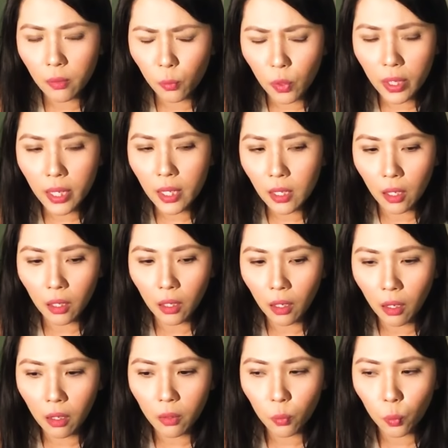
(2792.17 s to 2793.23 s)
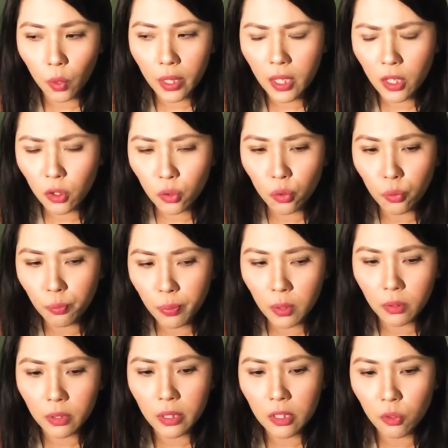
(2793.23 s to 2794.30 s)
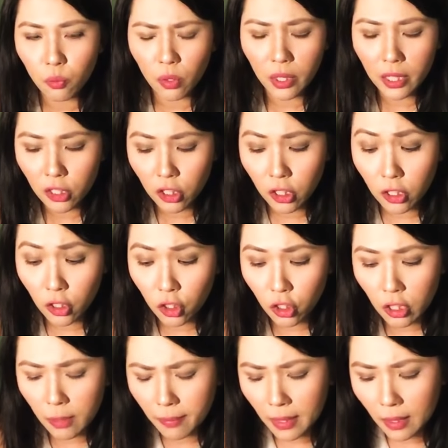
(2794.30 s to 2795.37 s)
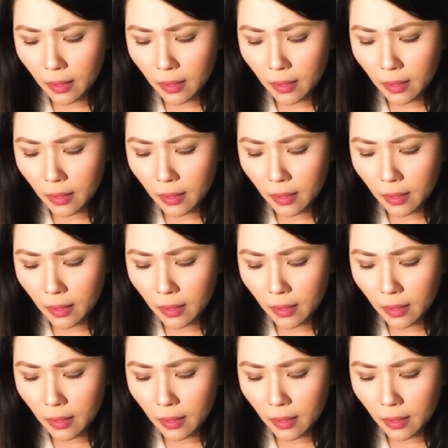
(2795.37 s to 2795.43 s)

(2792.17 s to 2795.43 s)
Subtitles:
working to build this relationship.